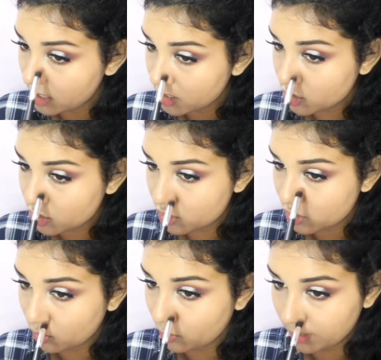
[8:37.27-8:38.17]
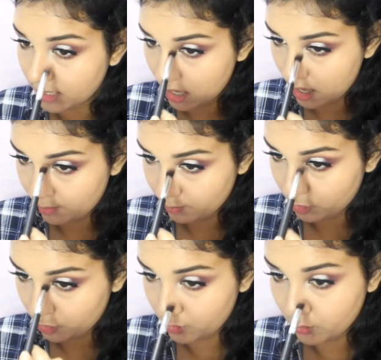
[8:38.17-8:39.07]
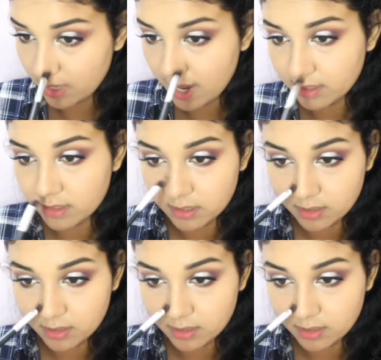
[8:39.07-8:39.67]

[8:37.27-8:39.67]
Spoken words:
So yeah, I'm gonna do that.